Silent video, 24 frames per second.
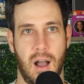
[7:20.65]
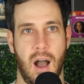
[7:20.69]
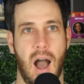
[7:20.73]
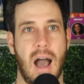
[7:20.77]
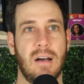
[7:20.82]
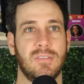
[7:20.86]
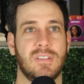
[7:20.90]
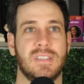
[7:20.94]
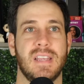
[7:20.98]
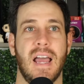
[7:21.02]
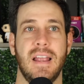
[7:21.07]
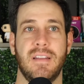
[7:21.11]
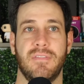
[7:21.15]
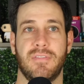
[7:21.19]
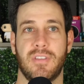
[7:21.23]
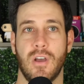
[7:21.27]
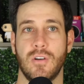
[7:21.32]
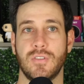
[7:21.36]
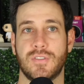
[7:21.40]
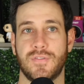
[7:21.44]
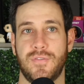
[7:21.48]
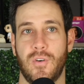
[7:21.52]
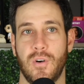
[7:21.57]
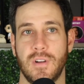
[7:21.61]
Outside of
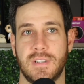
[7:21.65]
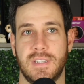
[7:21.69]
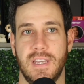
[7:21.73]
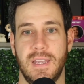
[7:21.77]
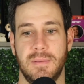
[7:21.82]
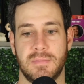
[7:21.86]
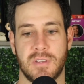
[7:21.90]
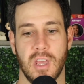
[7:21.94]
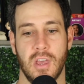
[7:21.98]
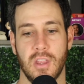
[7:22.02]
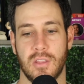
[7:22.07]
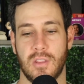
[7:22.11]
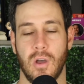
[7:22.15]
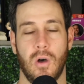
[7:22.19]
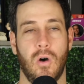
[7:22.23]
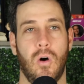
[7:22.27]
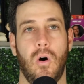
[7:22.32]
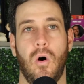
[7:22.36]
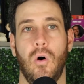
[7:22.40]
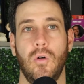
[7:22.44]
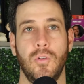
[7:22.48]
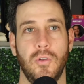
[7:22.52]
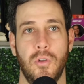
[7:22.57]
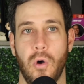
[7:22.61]
those four teams, the
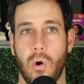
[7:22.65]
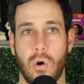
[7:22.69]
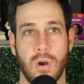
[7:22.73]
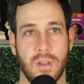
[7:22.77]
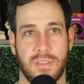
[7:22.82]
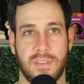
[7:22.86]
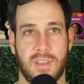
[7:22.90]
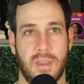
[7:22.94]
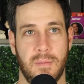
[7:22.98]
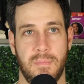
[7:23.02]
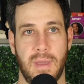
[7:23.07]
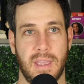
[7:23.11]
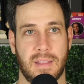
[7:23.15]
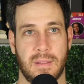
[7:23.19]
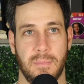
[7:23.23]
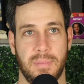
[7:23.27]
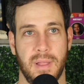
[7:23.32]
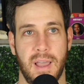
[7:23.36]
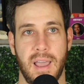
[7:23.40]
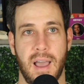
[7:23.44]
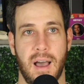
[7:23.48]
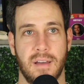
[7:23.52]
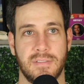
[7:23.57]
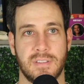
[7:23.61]
whole North could make the
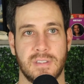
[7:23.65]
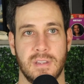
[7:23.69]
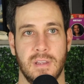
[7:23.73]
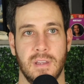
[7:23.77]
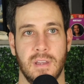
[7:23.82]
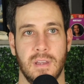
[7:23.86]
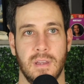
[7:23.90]
playoffs.